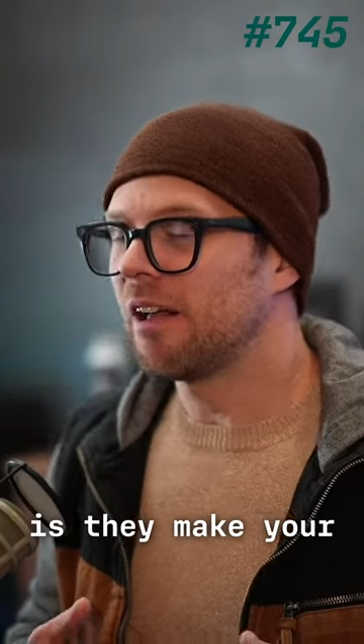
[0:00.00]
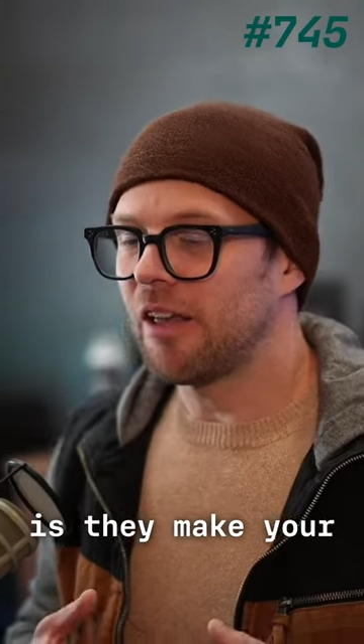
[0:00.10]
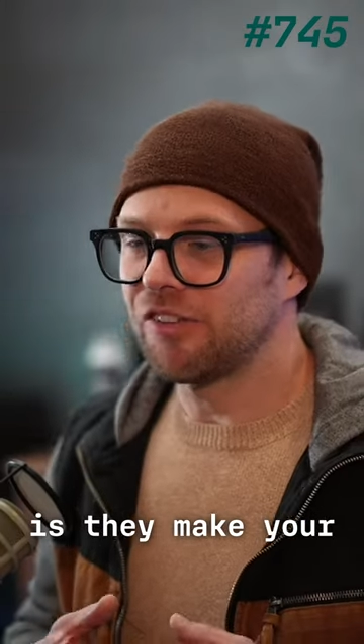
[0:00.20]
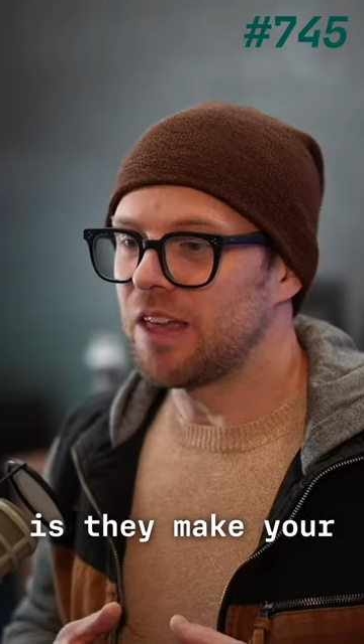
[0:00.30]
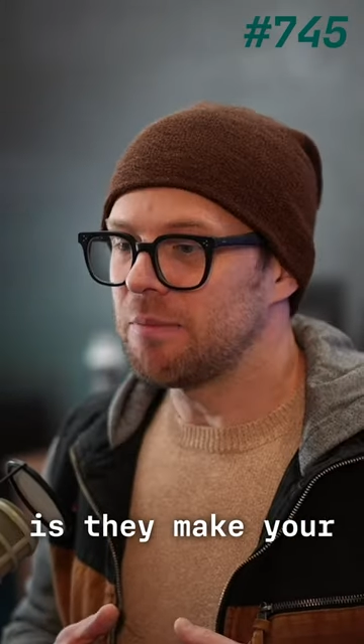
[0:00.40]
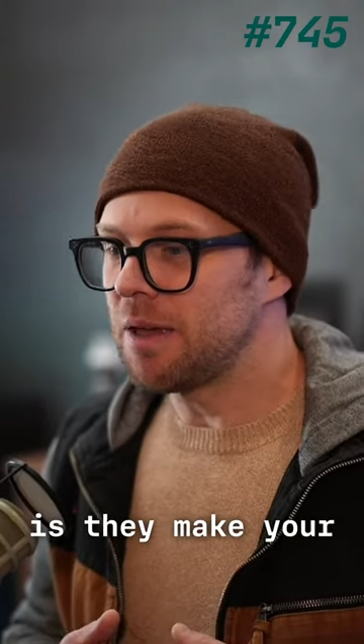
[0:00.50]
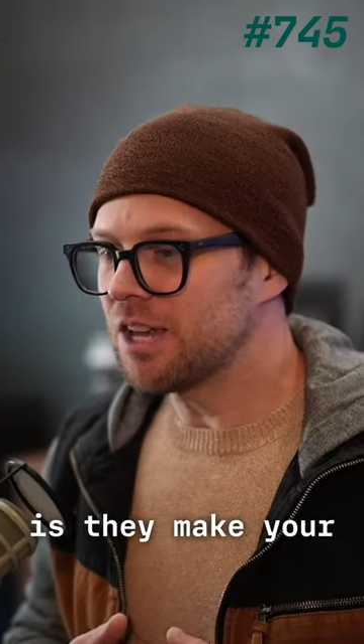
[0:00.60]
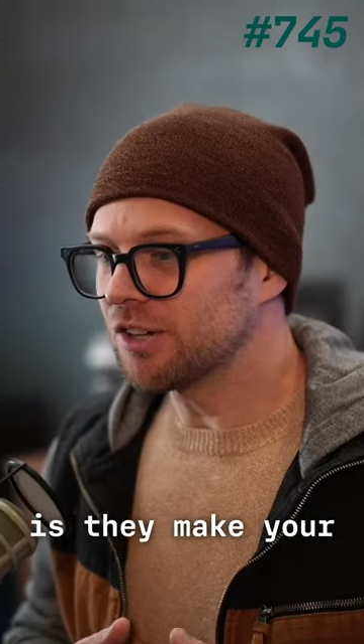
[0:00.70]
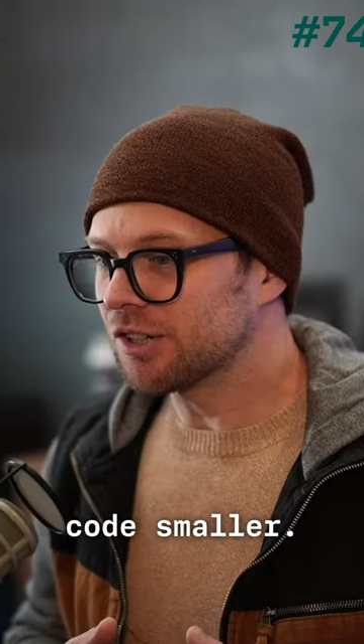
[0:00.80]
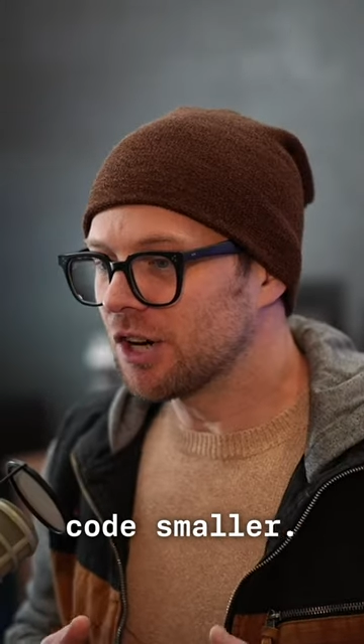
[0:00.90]
is they
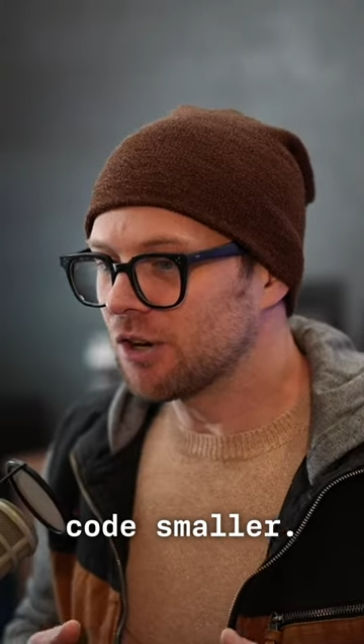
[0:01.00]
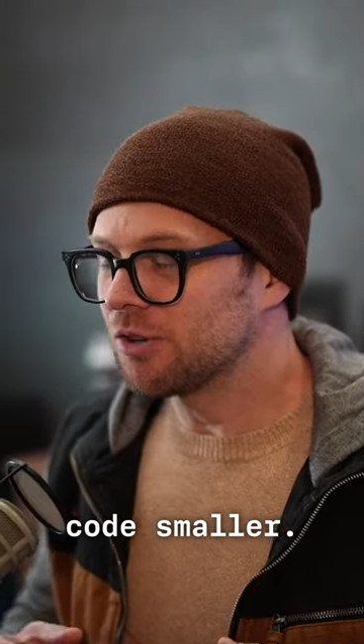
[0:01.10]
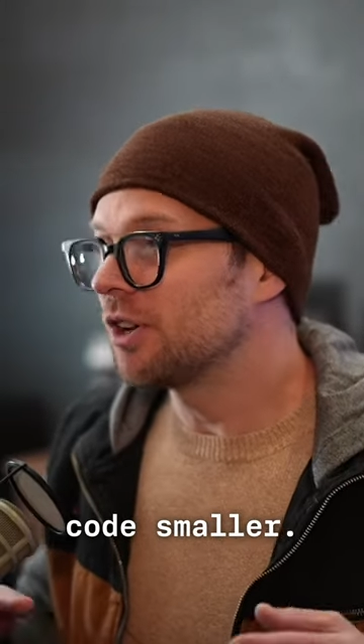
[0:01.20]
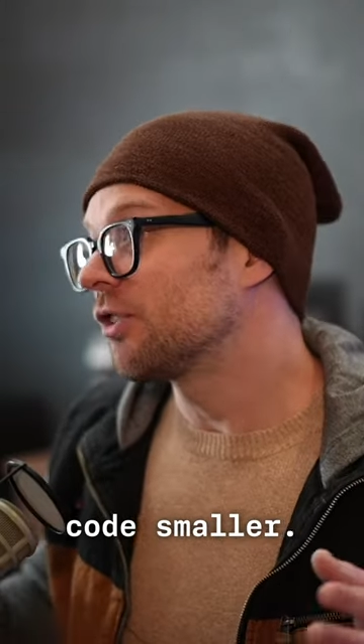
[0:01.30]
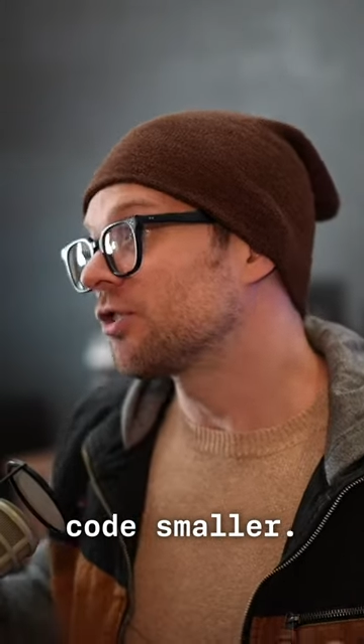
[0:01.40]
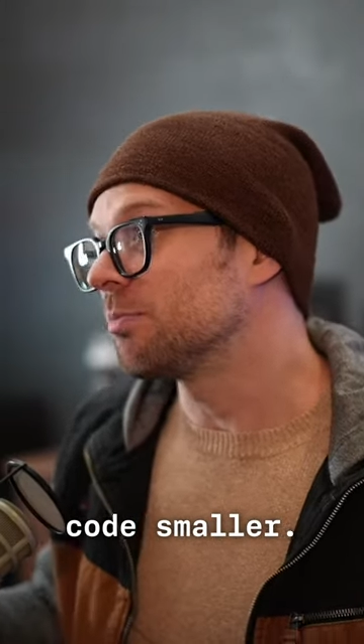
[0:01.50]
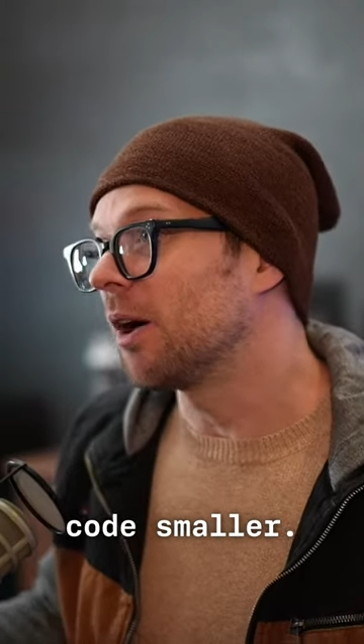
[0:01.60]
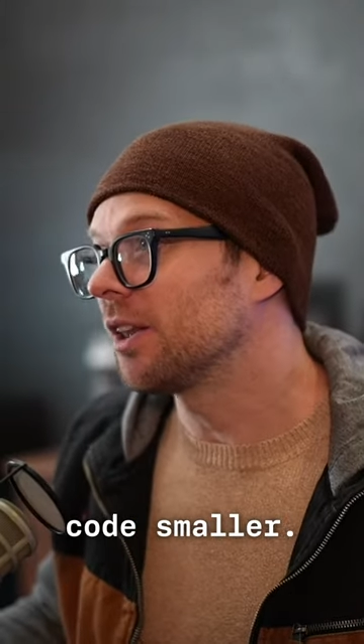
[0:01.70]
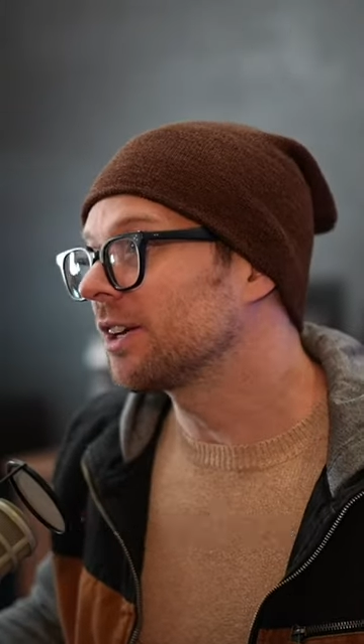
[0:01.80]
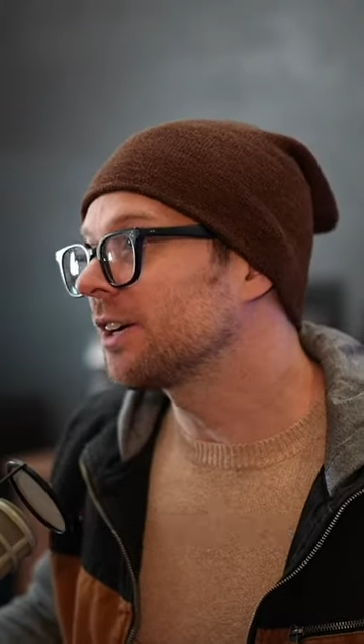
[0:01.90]
make your code
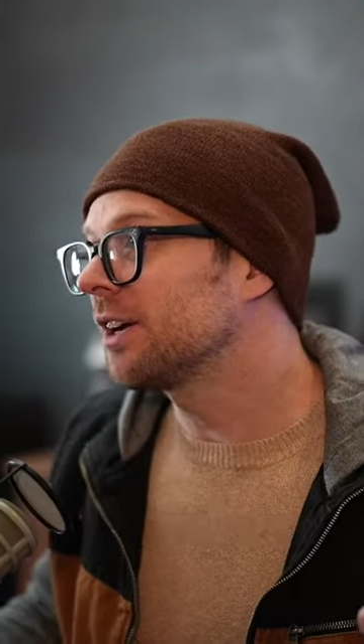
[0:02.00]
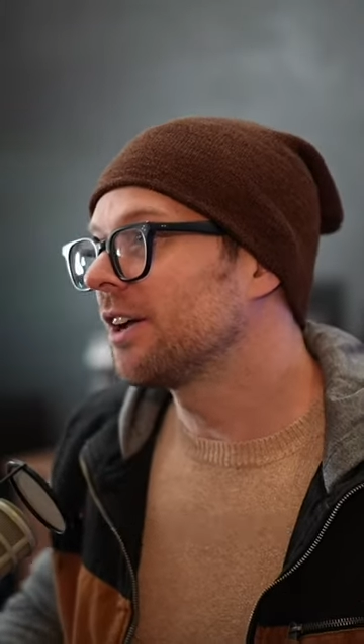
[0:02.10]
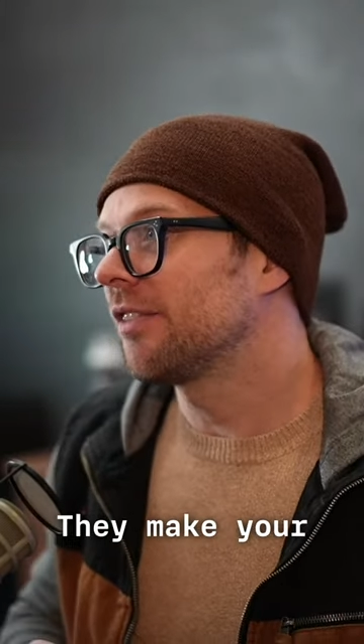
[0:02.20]
smaller,